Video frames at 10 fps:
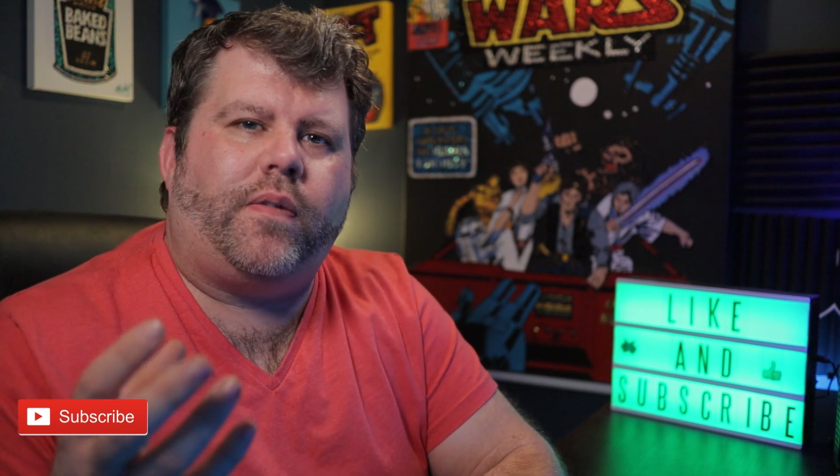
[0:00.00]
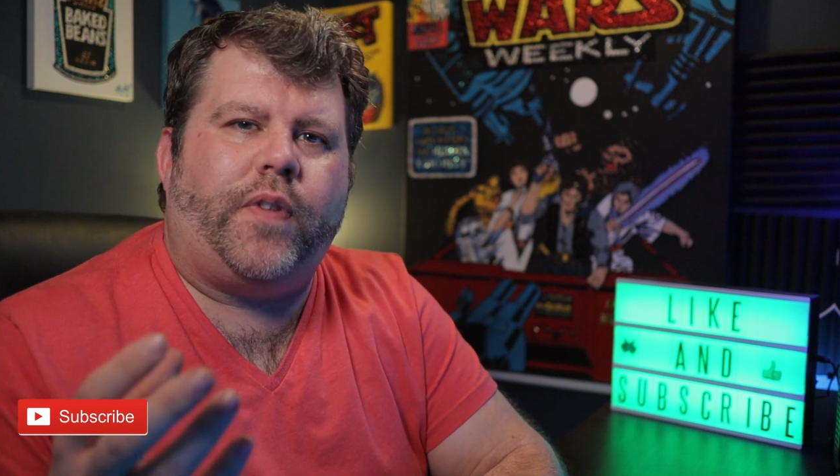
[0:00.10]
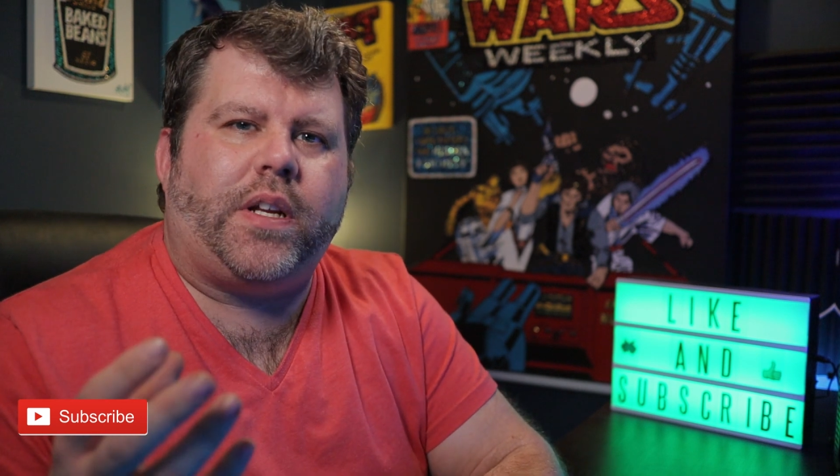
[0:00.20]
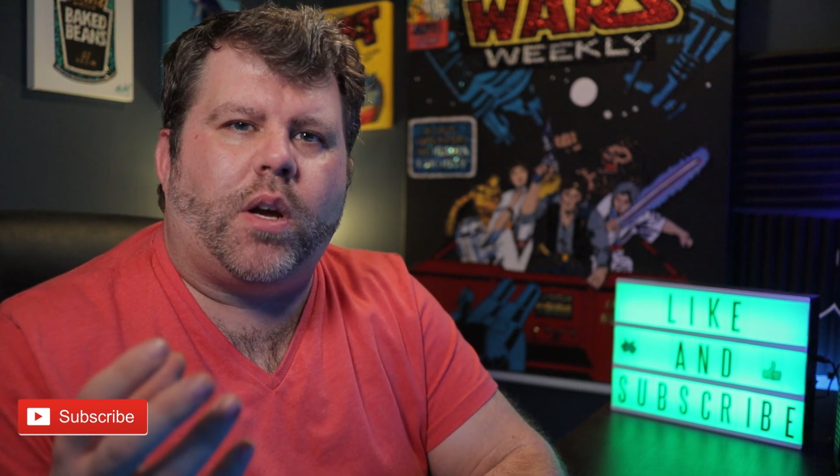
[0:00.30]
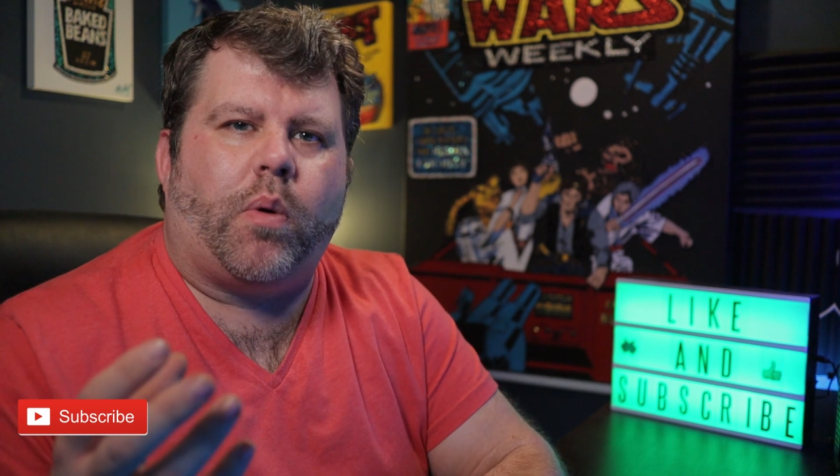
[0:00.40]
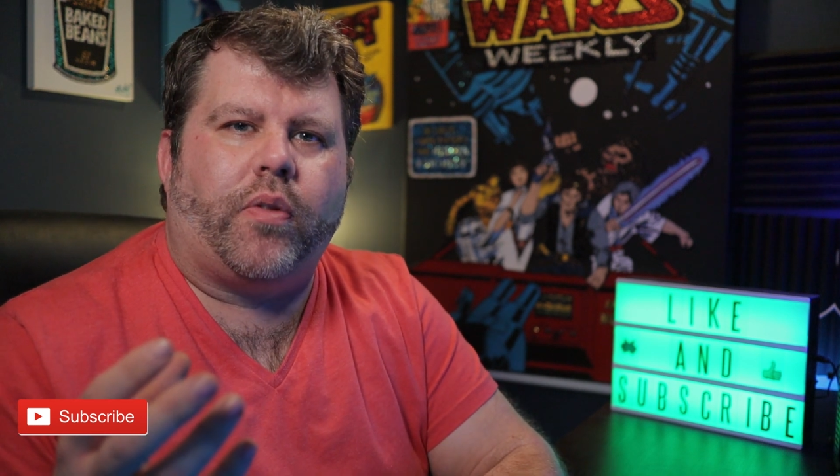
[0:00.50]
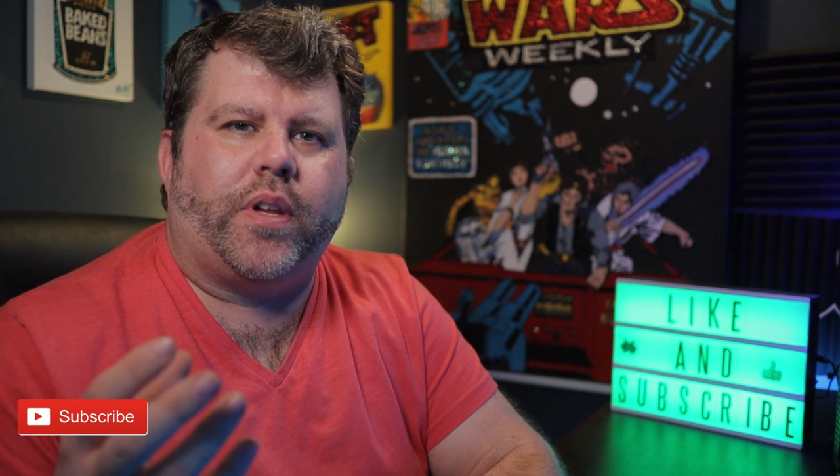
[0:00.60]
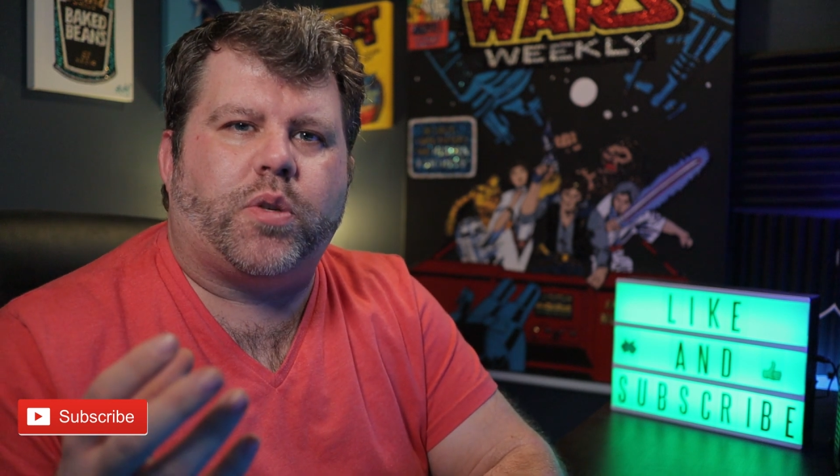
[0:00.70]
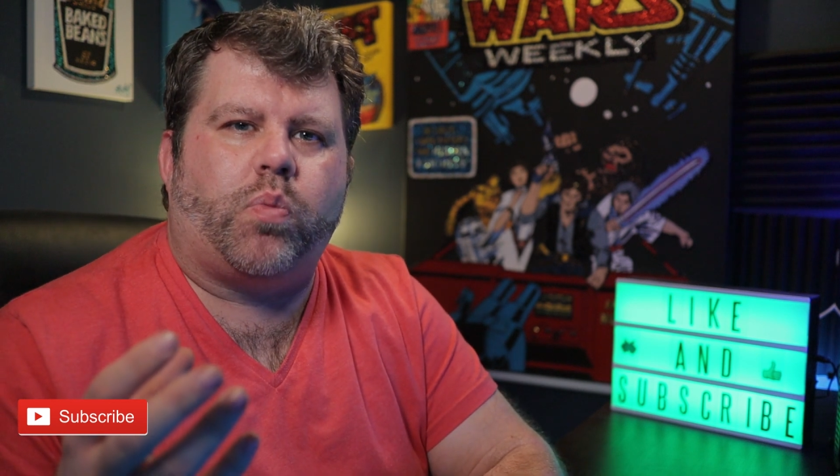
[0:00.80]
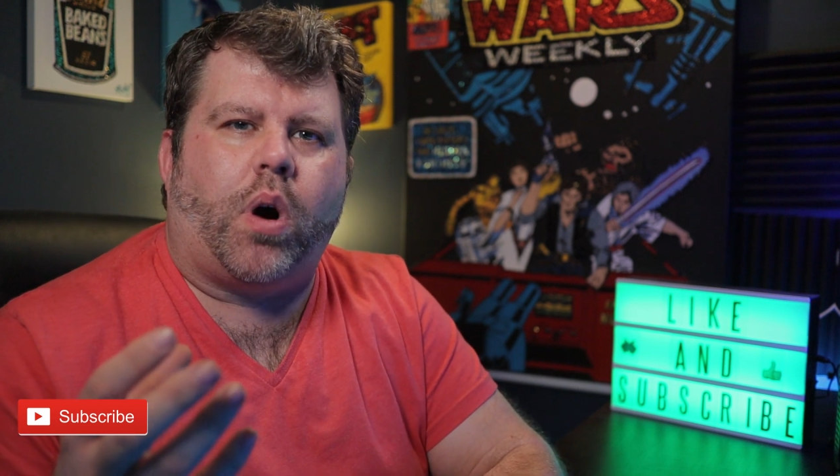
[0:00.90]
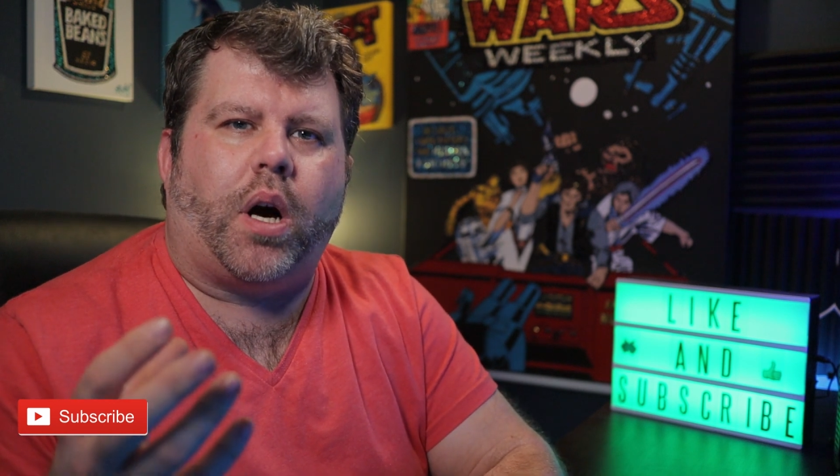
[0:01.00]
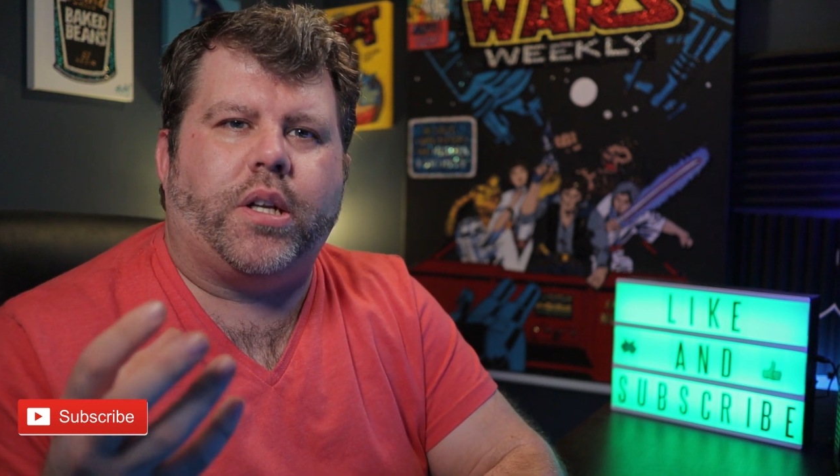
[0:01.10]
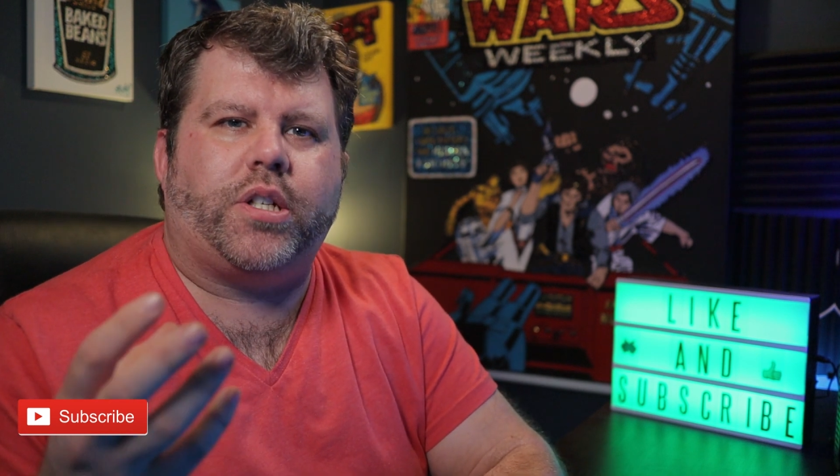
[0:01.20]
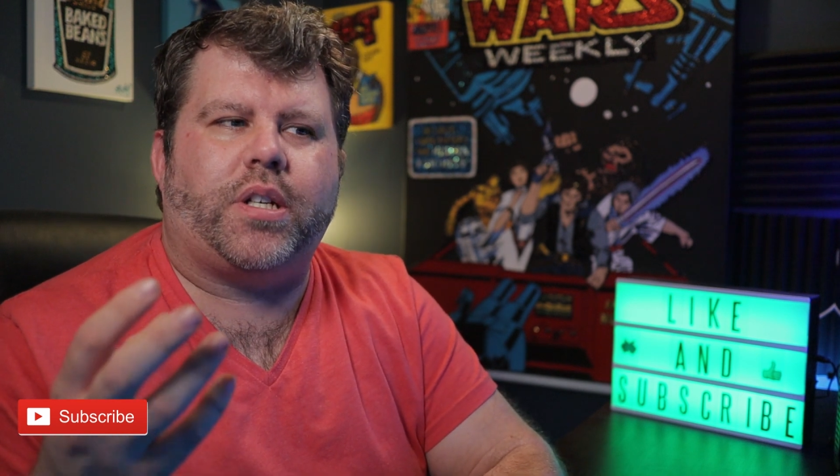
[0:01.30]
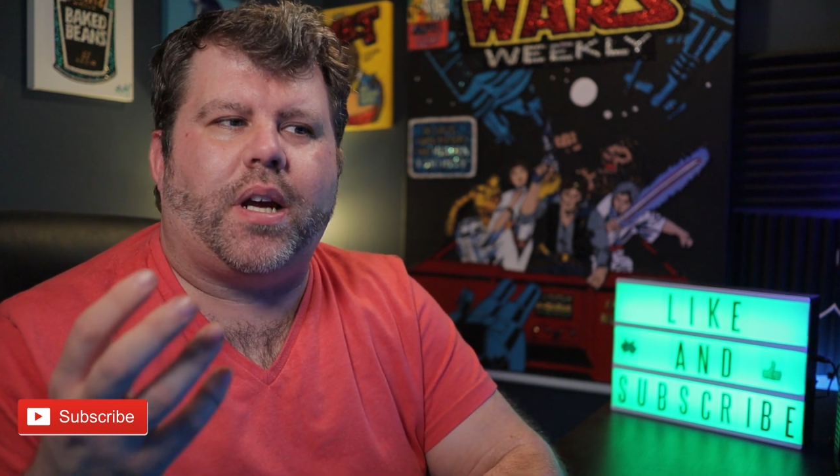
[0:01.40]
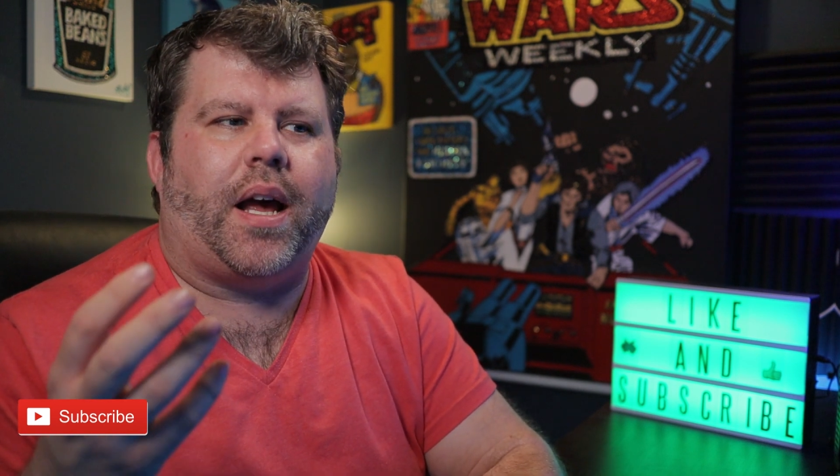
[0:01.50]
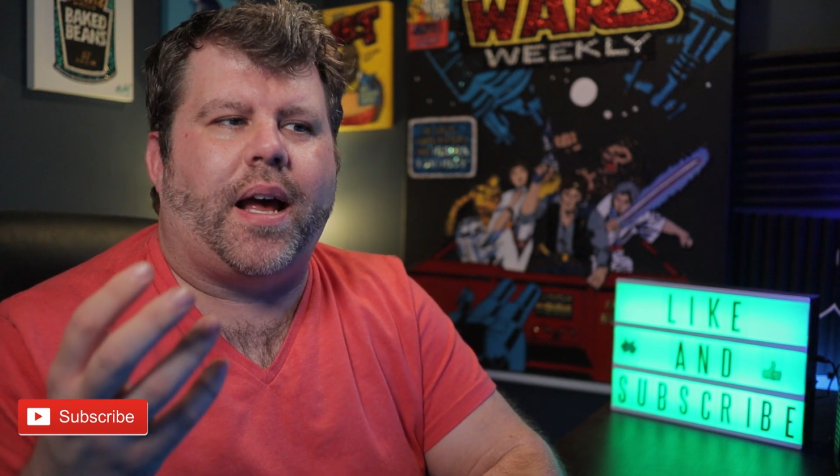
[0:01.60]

video on this watch,